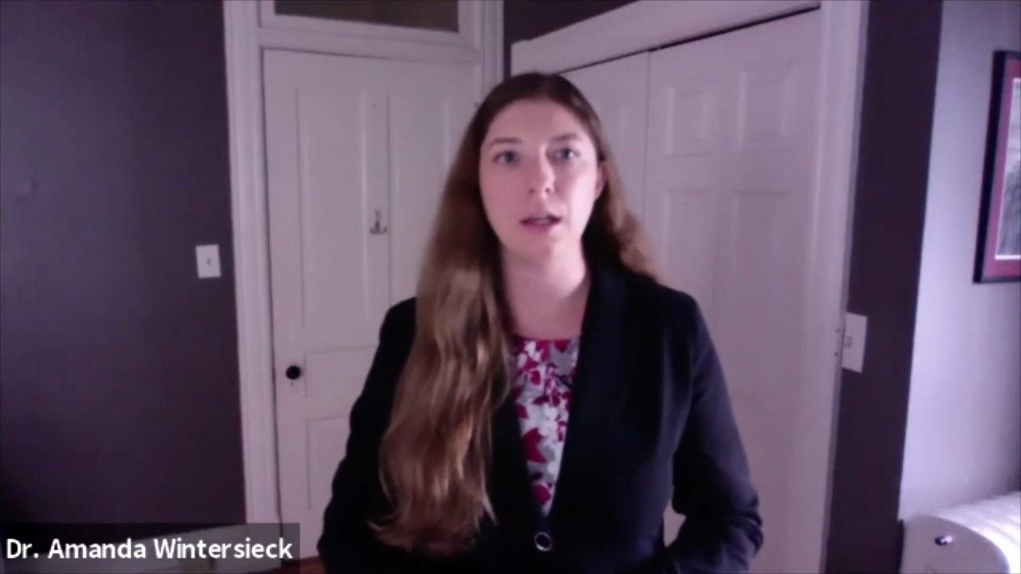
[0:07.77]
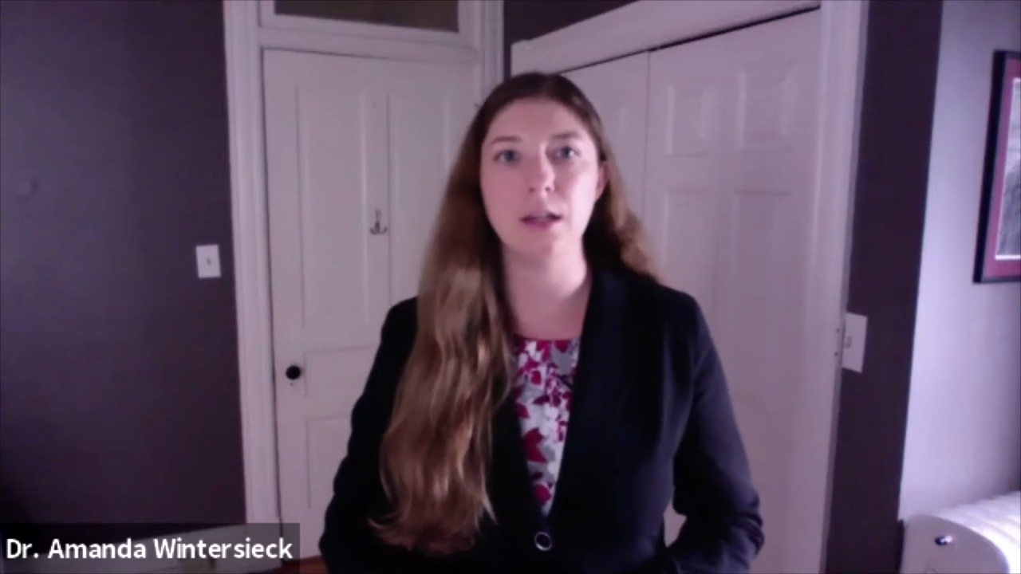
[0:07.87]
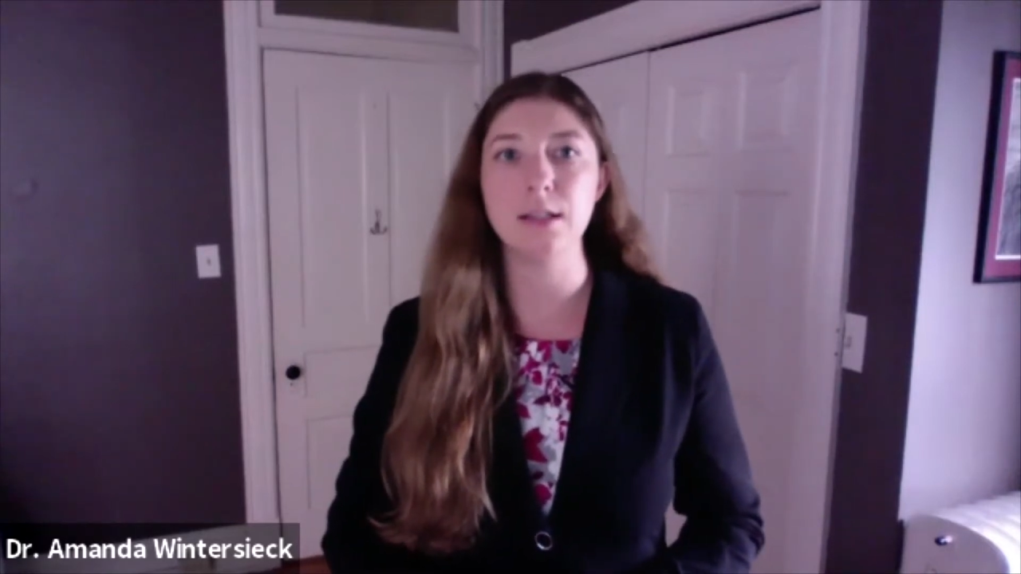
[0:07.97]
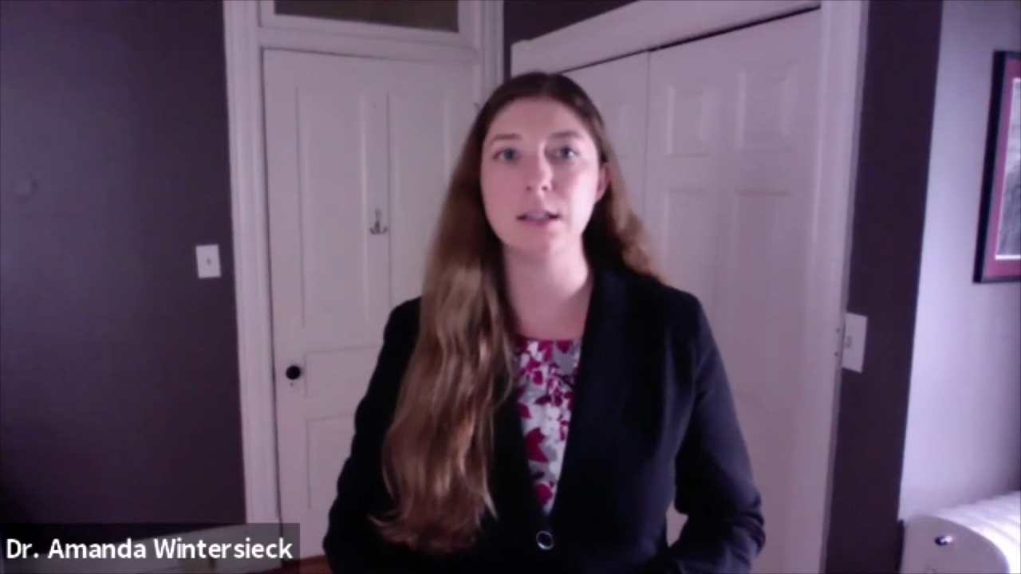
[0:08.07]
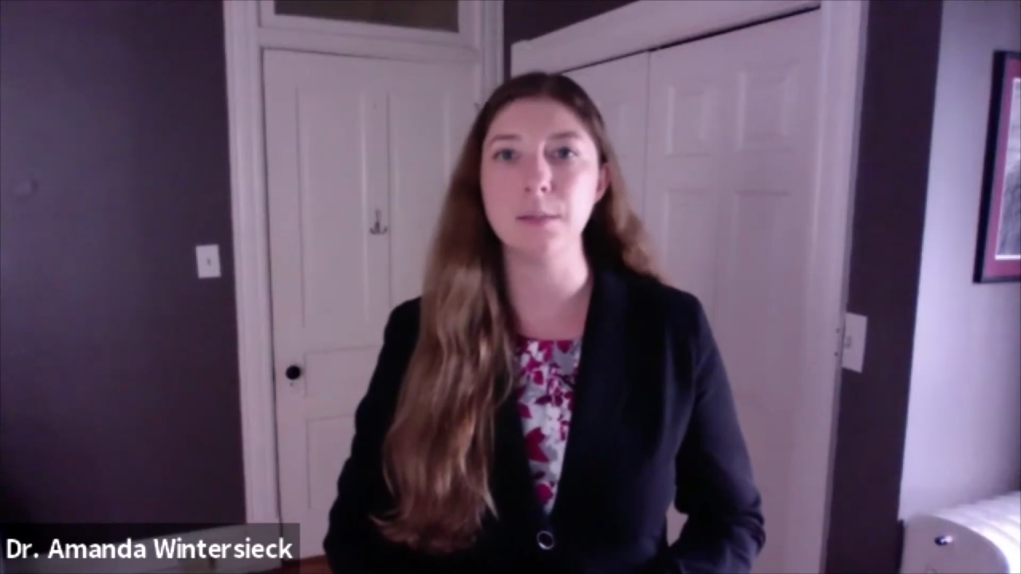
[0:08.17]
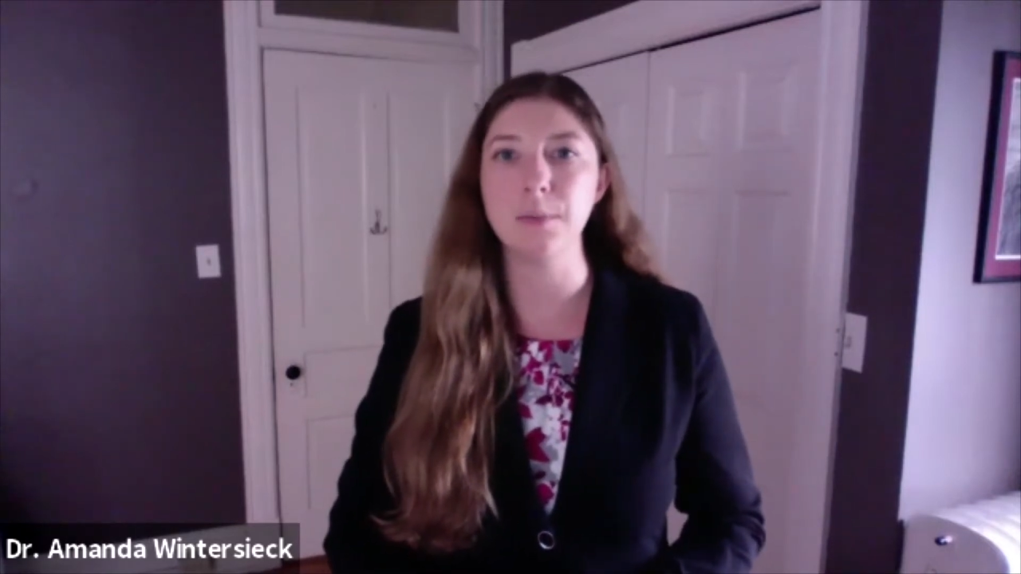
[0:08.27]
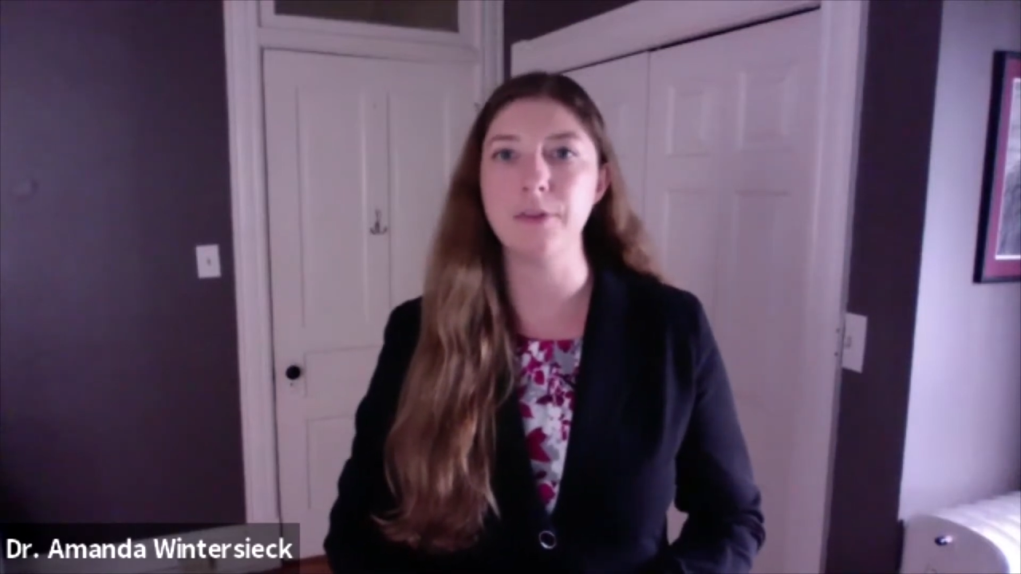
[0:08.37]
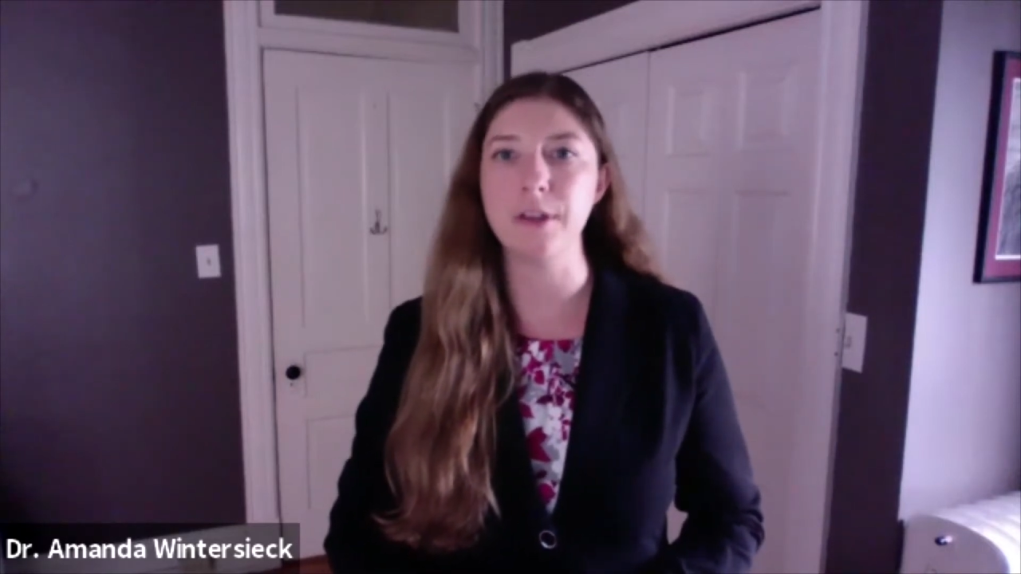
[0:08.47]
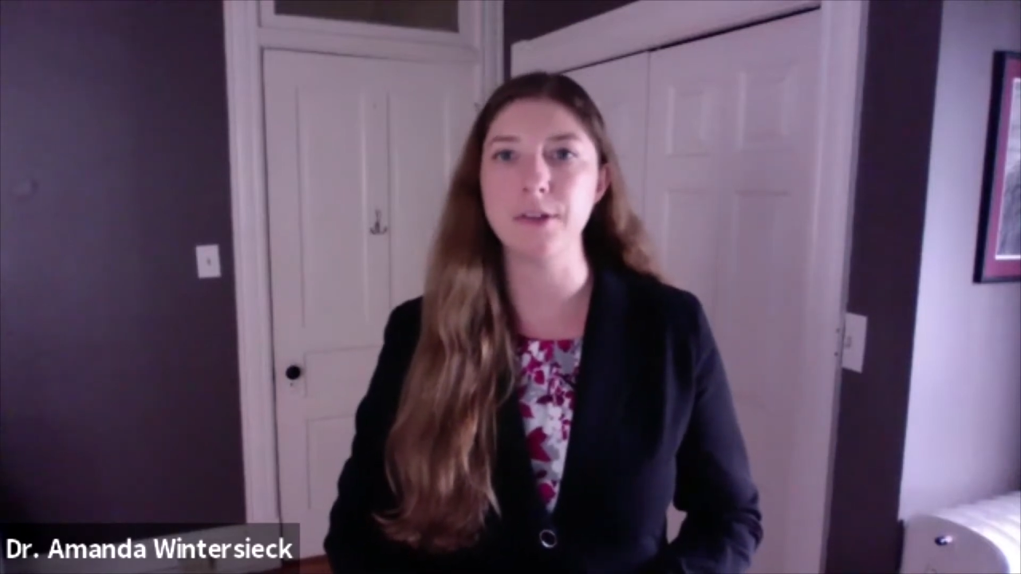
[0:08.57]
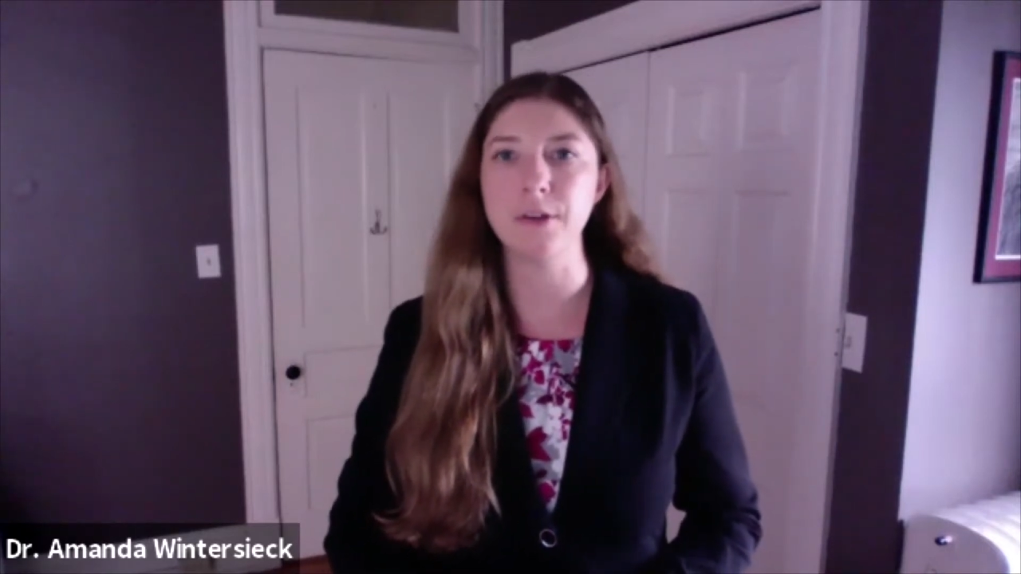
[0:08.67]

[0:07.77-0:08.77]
assistant professor